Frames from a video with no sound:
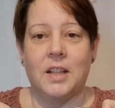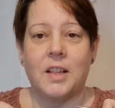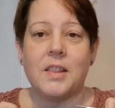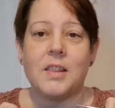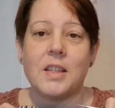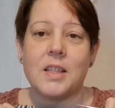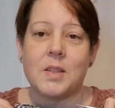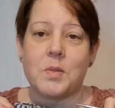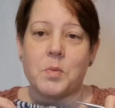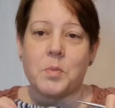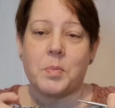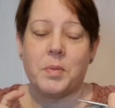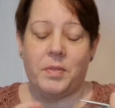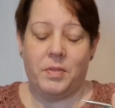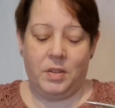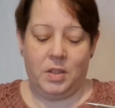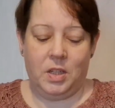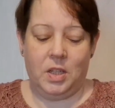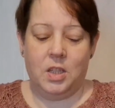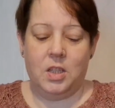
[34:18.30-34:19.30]
this will be
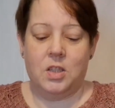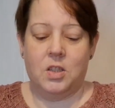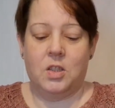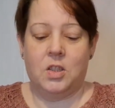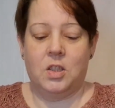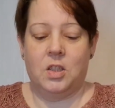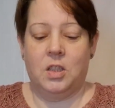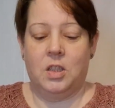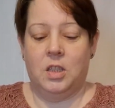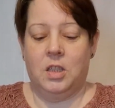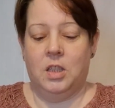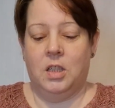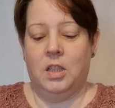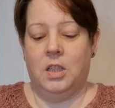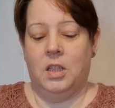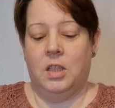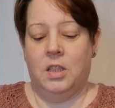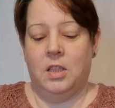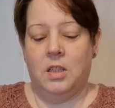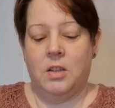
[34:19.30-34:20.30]
finished.
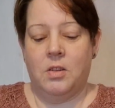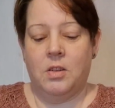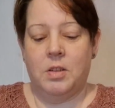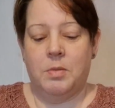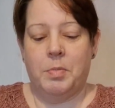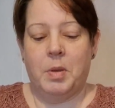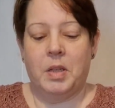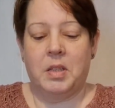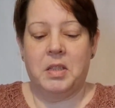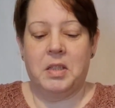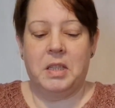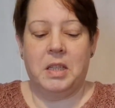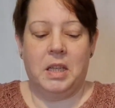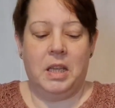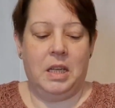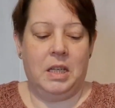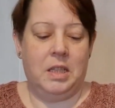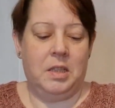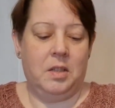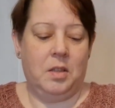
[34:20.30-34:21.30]
Don't expect to see it
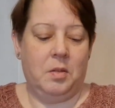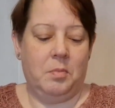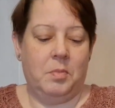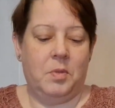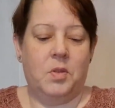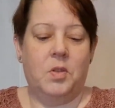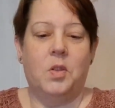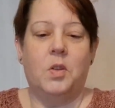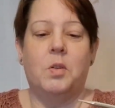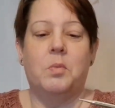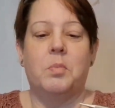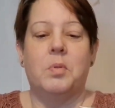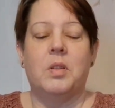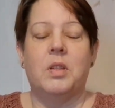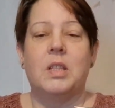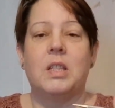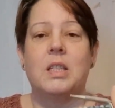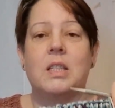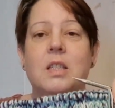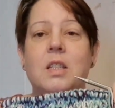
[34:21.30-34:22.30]
anytime soon, but
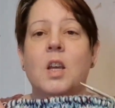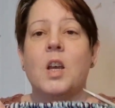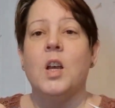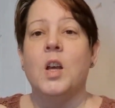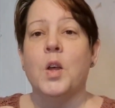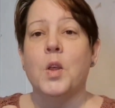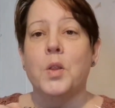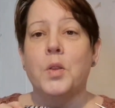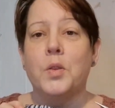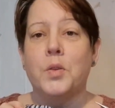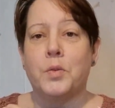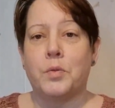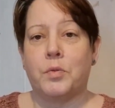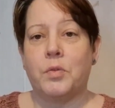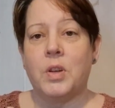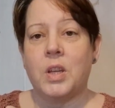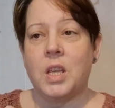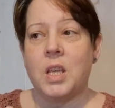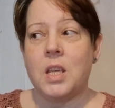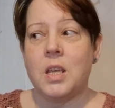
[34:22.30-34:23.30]
this is
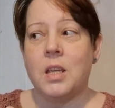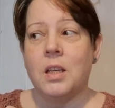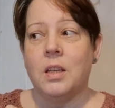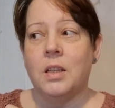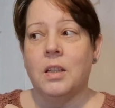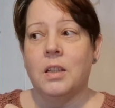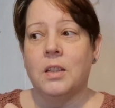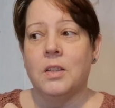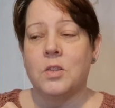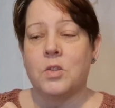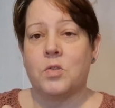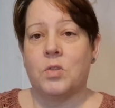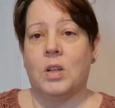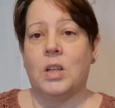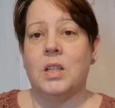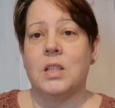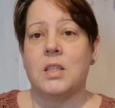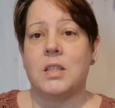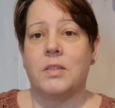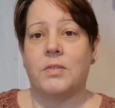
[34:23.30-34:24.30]
3
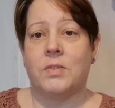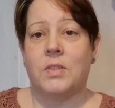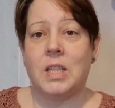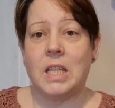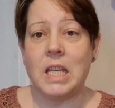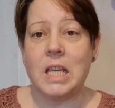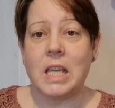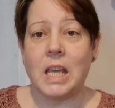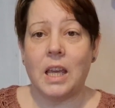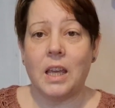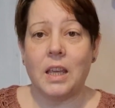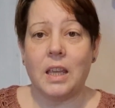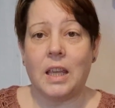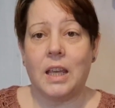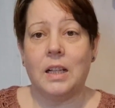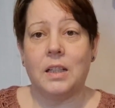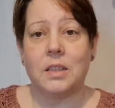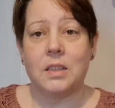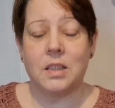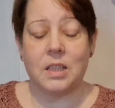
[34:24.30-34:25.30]
strands of DK
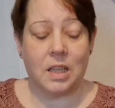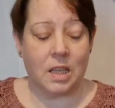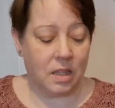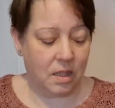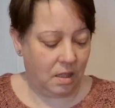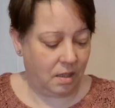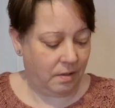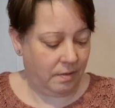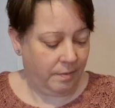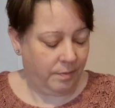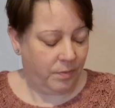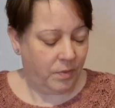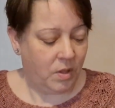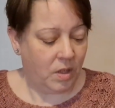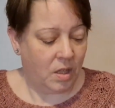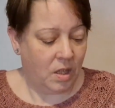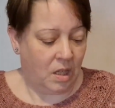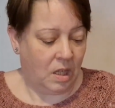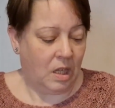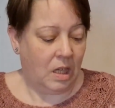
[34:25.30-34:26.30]
held together.
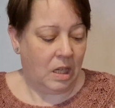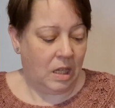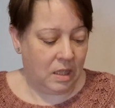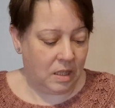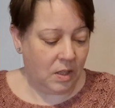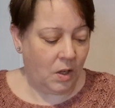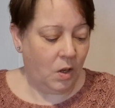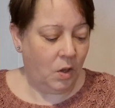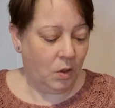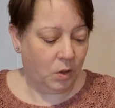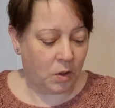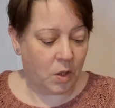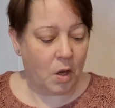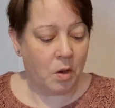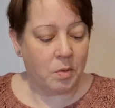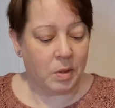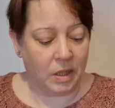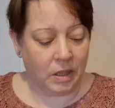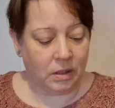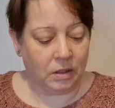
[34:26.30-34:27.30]
It's hard
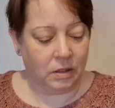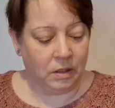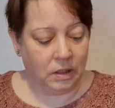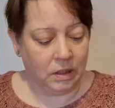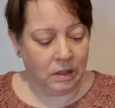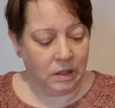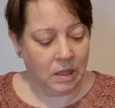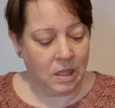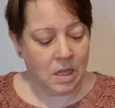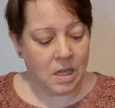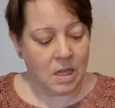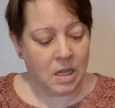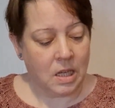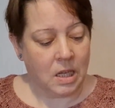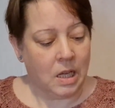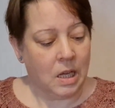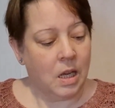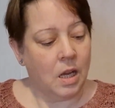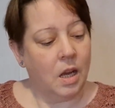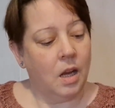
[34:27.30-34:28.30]
going.
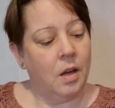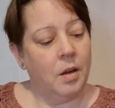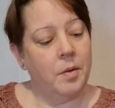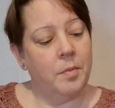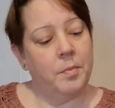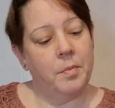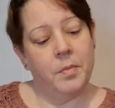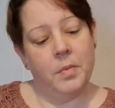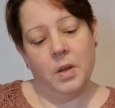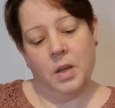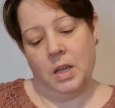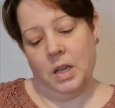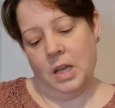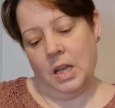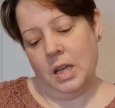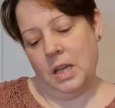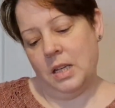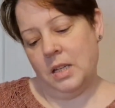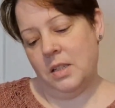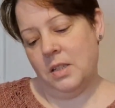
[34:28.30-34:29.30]

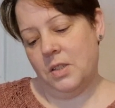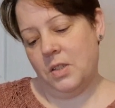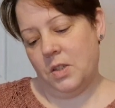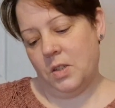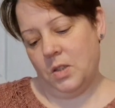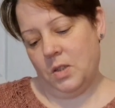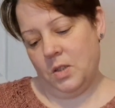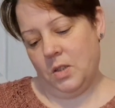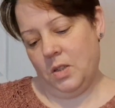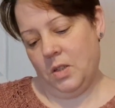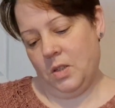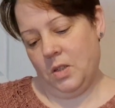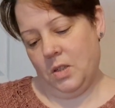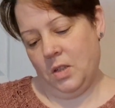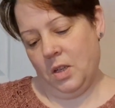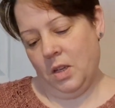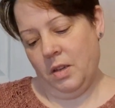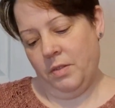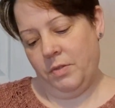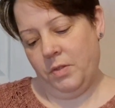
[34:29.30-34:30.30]
And
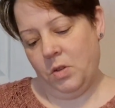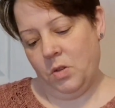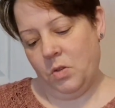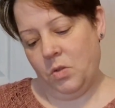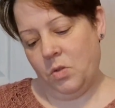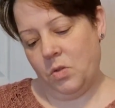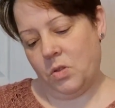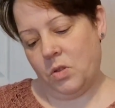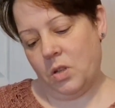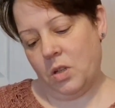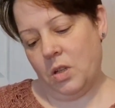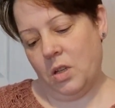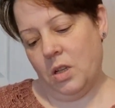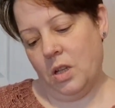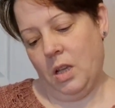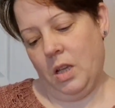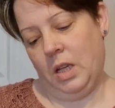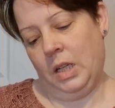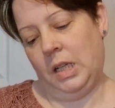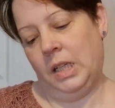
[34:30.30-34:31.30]
I've used
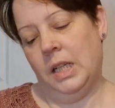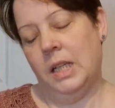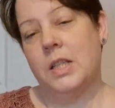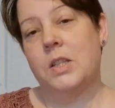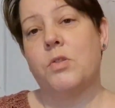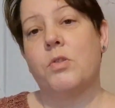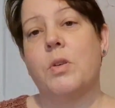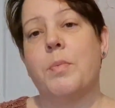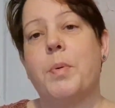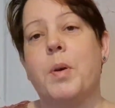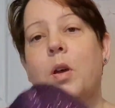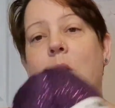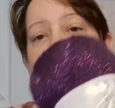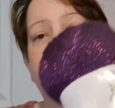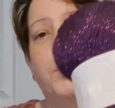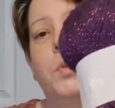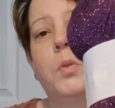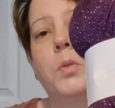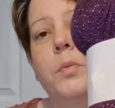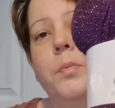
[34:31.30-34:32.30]
a glittery
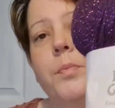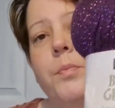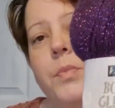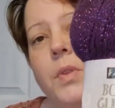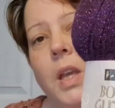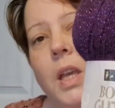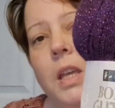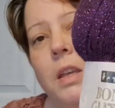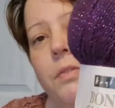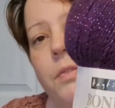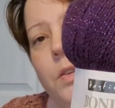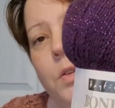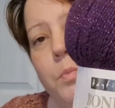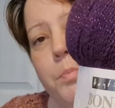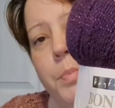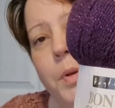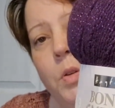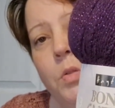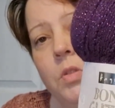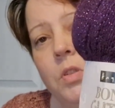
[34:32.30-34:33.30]
purple Hayfield
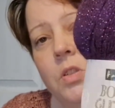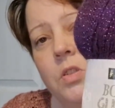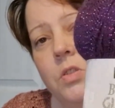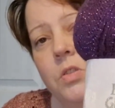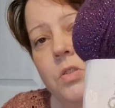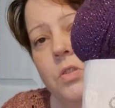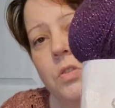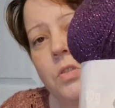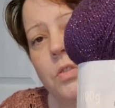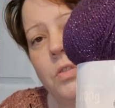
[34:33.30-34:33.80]
bonus,